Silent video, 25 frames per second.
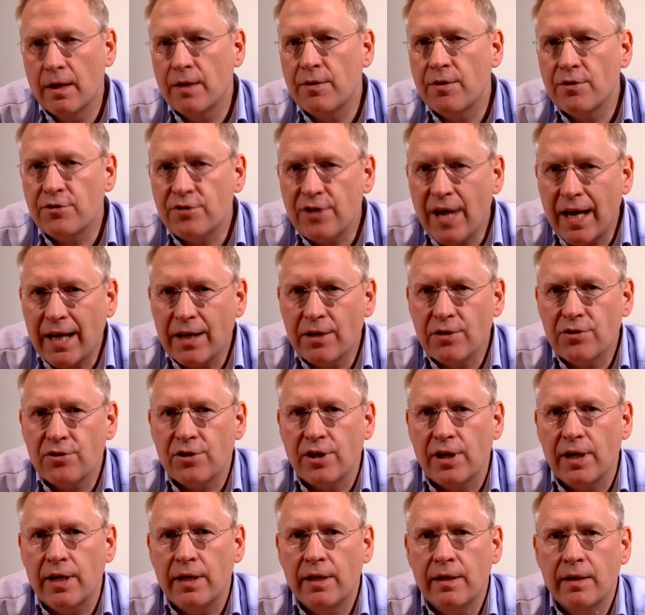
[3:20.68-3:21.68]
The second
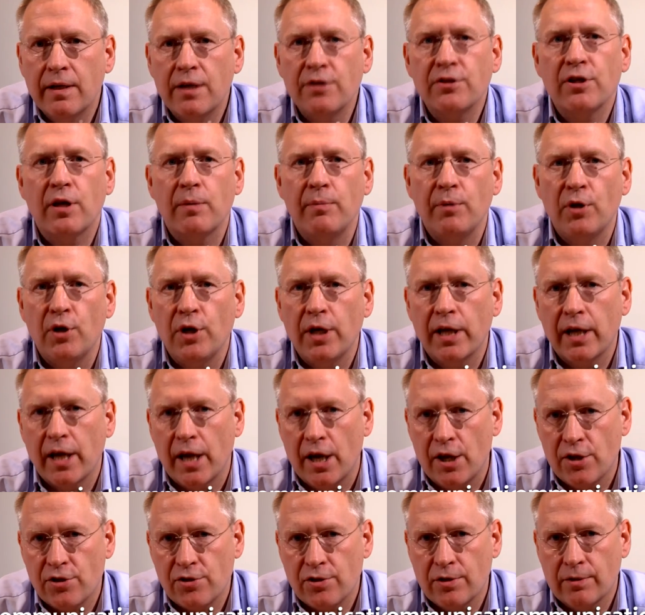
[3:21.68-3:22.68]
C is
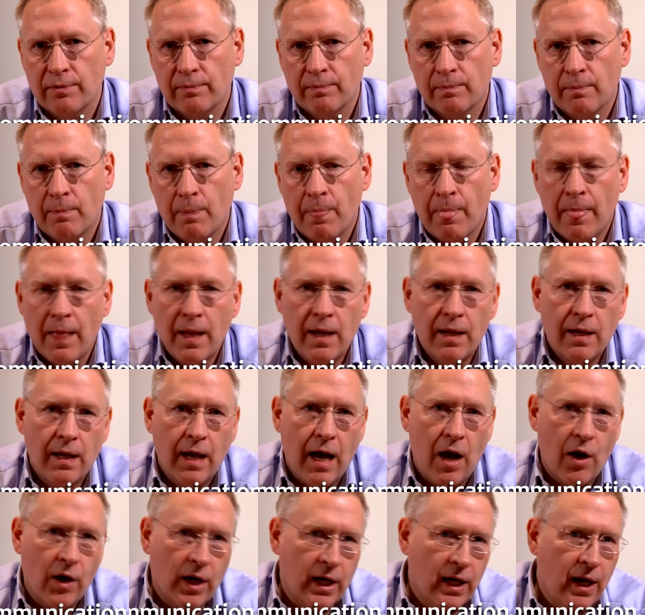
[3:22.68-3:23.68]
communication.
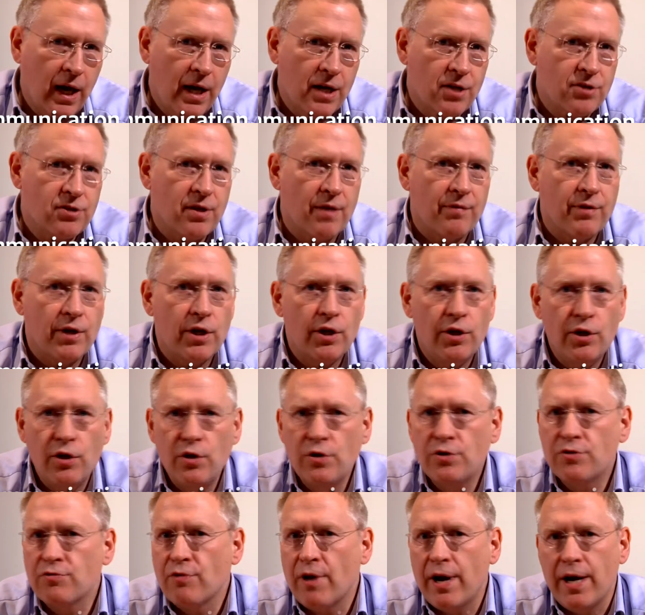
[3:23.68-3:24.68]
Our clients have a
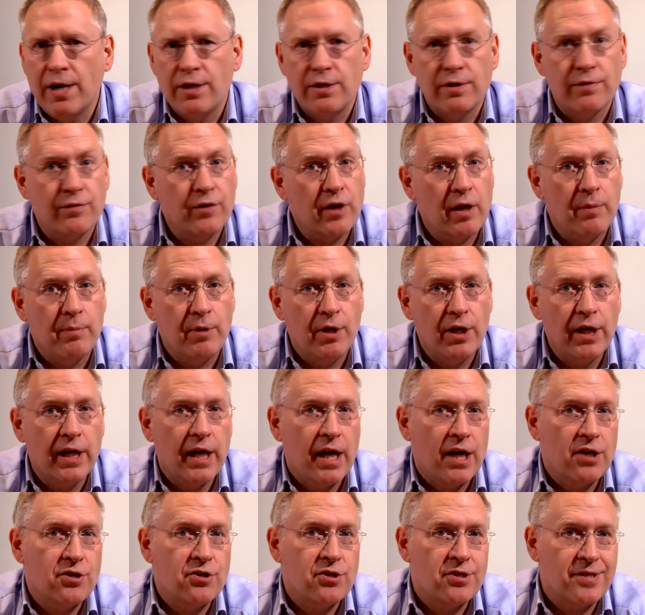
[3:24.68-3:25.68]
huge range of
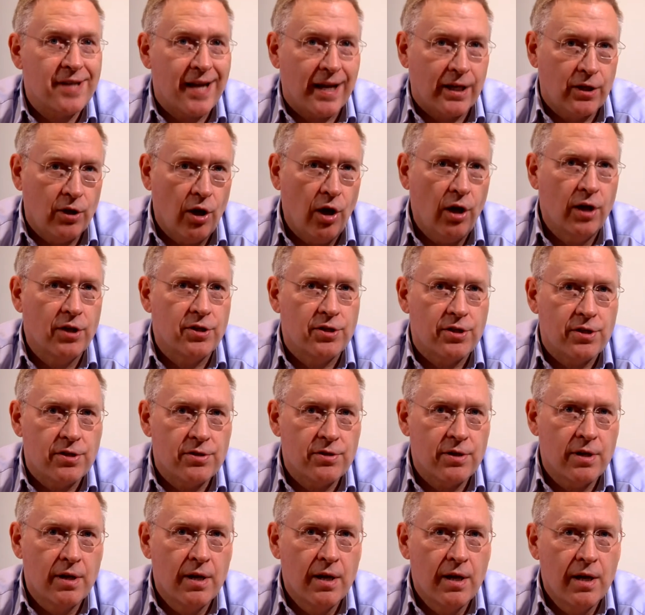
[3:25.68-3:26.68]
communication
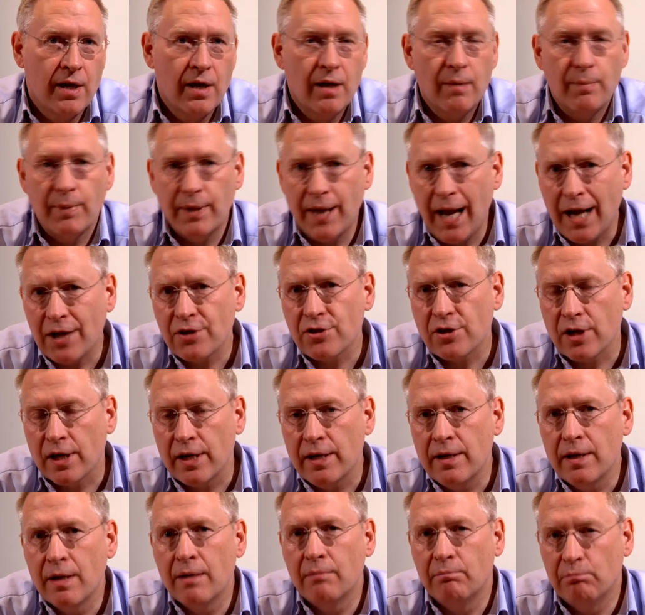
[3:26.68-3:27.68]
technologies, but
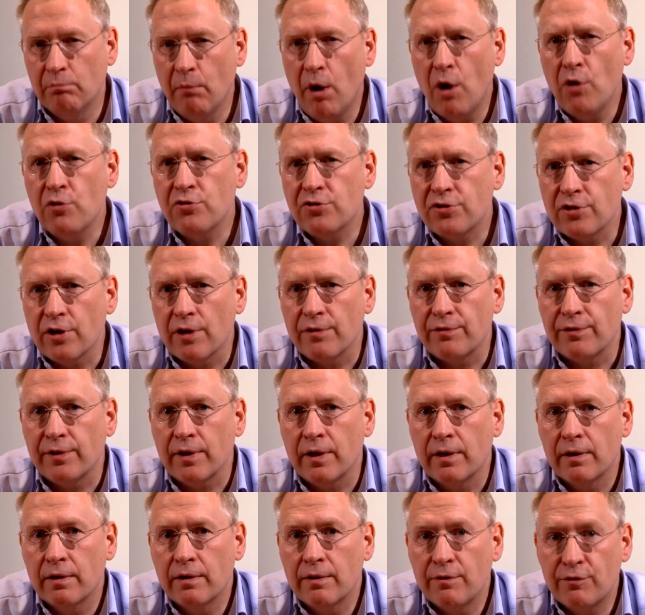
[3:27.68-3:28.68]
actually most
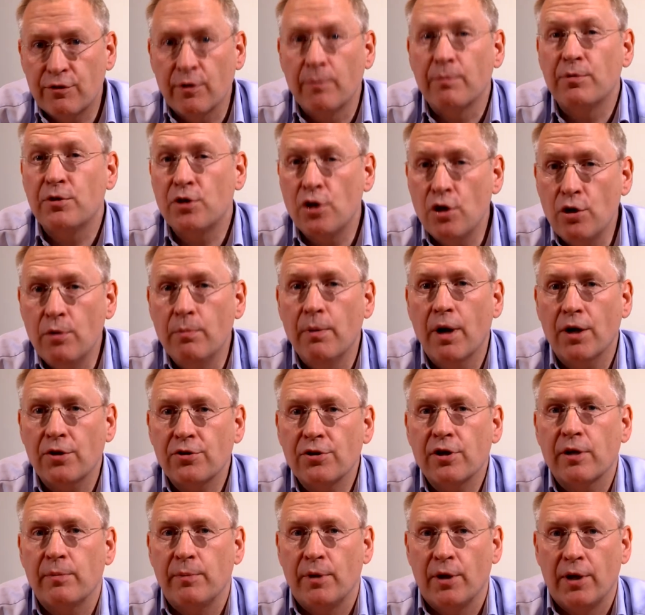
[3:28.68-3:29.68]
suffer from too
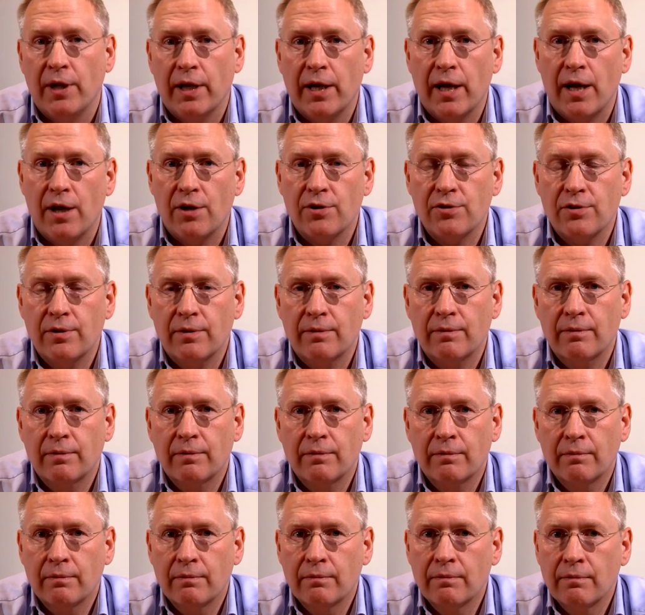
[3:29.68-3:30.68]
much communication.
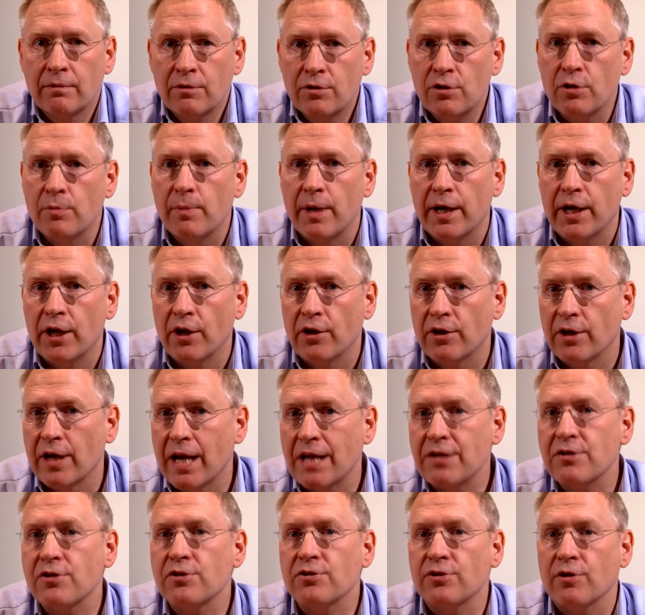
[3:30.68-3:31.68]
Too many
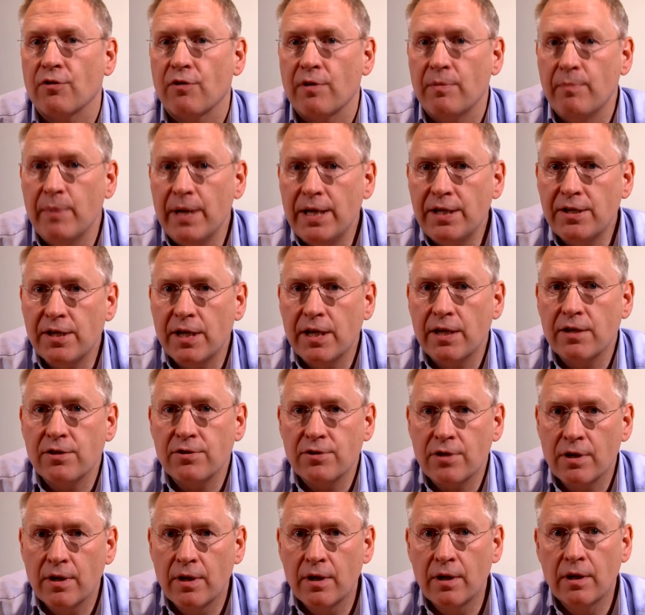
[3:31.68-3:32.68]
unnecessary
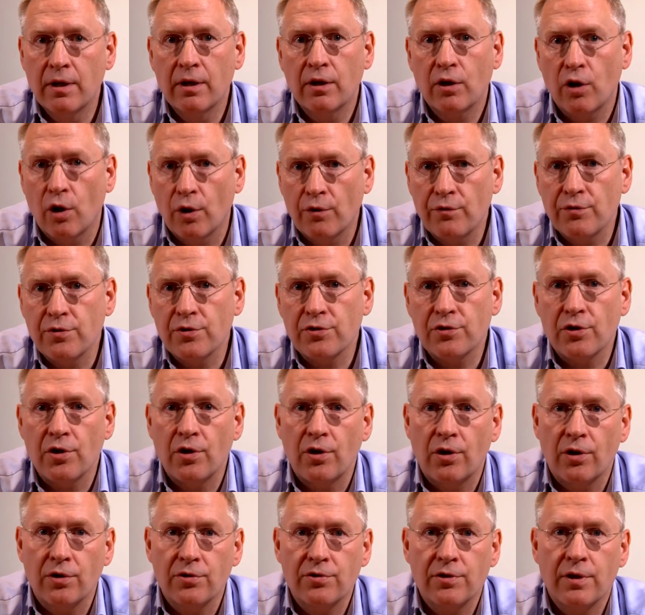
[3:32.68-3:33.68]
meetings, conference
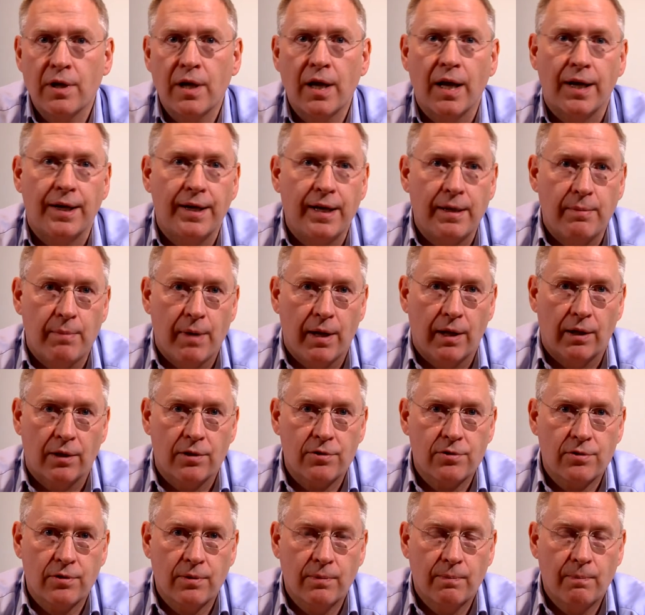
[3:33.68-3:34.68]
calls and
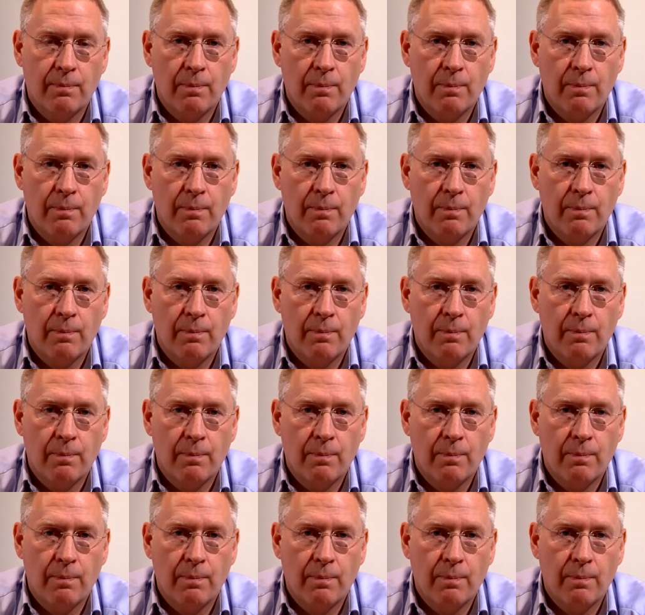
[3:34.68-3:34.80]
emails.